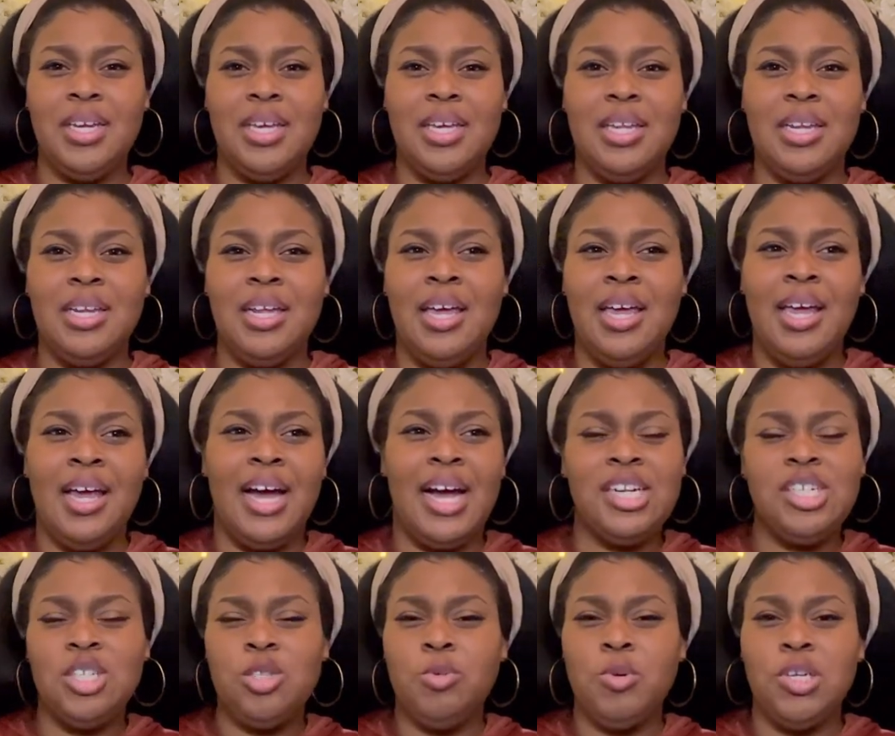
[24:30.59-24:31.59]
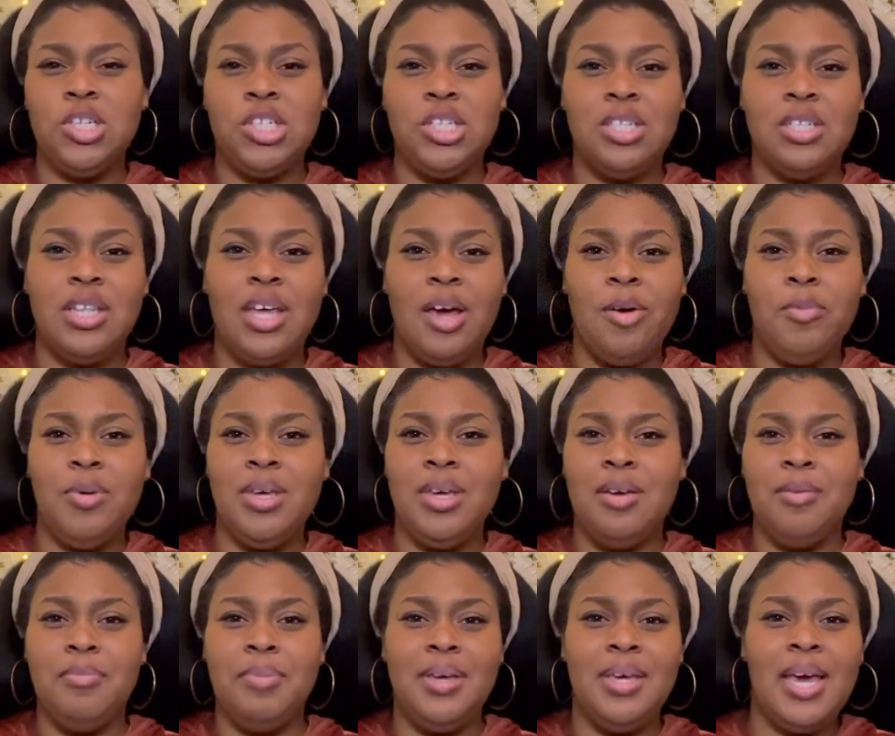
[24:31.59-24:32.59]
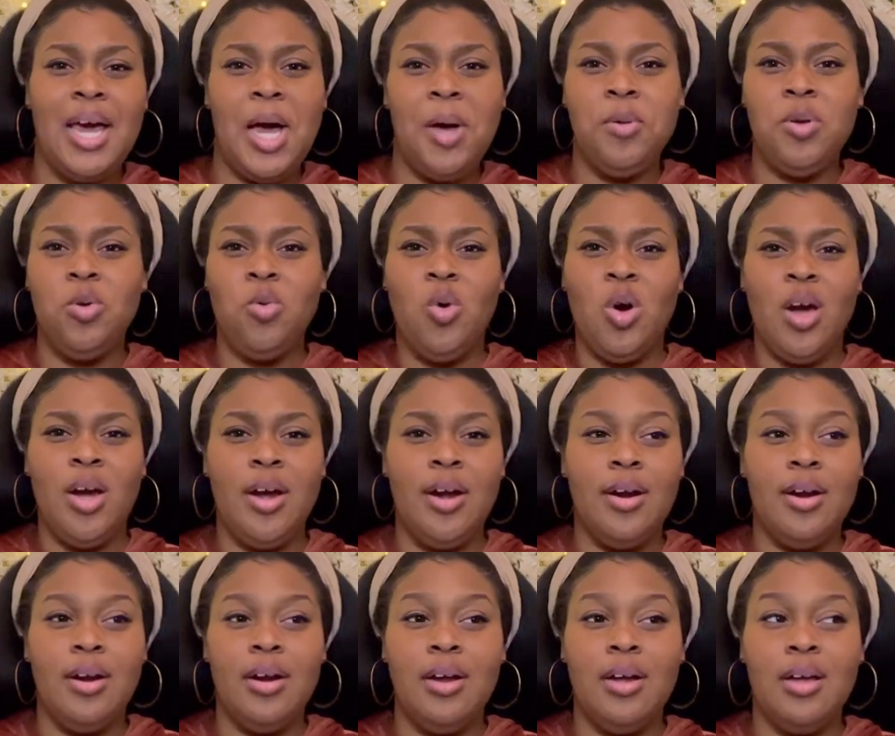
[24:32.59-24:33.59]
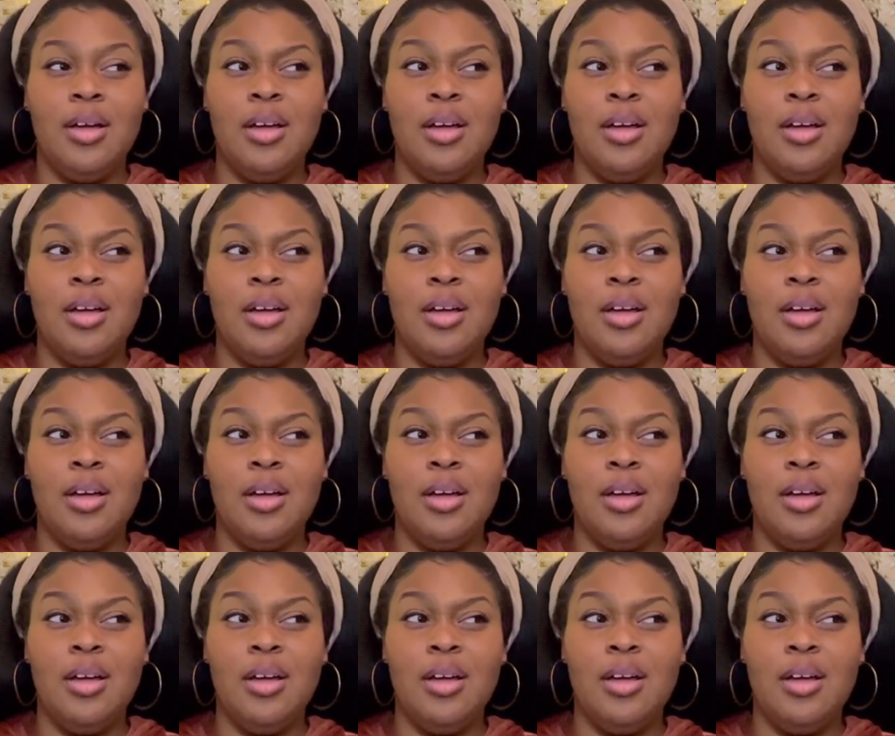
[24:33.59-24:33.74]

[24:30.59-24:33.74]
And I just wish that we could be how we were.